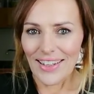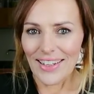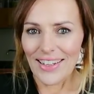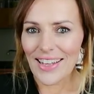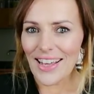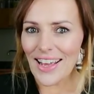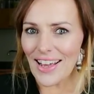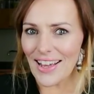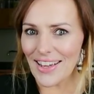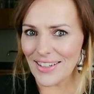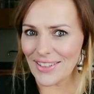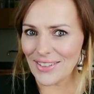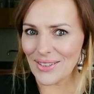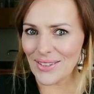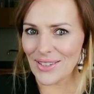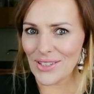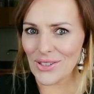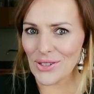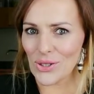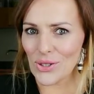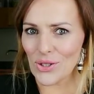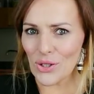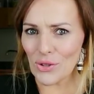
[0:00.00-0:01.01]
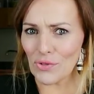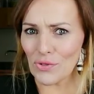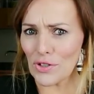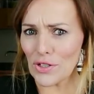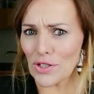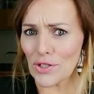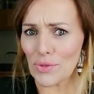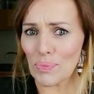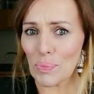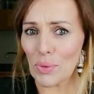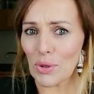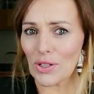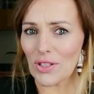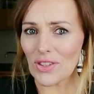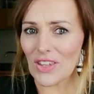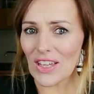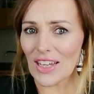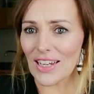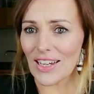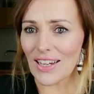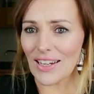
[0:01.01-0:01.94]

Yeah, this is your first birthday